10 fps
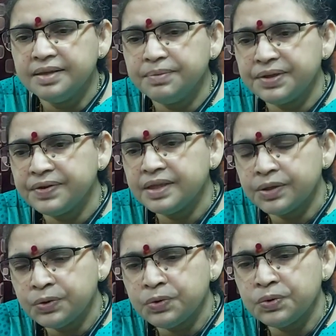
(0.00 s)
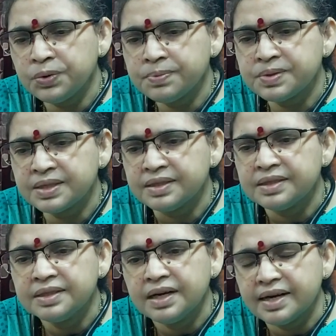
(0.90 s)
between the two groups
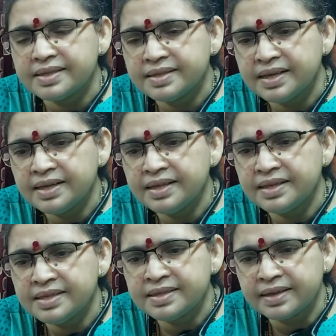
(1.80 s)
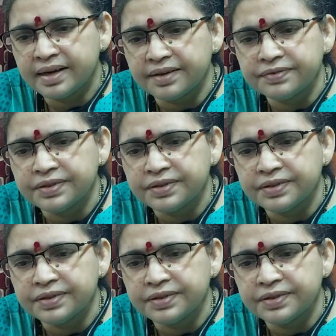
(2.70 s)
are seen in this graph.